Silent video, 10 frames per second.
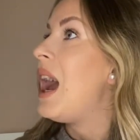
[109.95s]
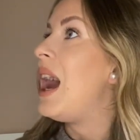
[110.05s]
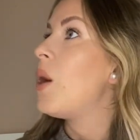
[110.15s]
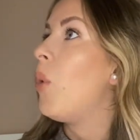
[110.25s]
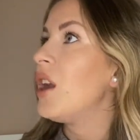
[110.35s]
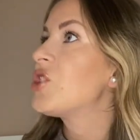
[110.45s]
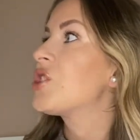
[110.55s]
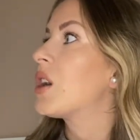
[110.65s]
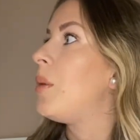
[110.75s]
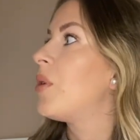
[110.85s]
I watched
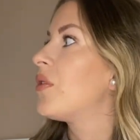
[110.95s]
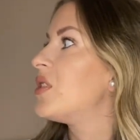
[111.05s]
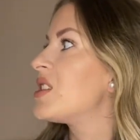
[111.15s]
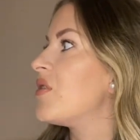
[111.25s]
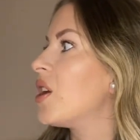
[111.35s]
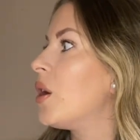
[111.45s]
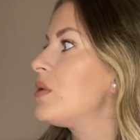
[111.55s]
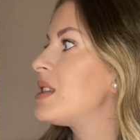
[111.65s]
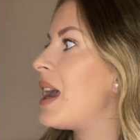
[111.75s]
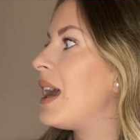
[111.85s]
a couple of these
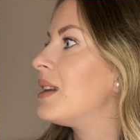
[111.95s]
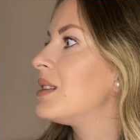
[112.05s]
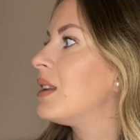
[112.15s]
videos and uh,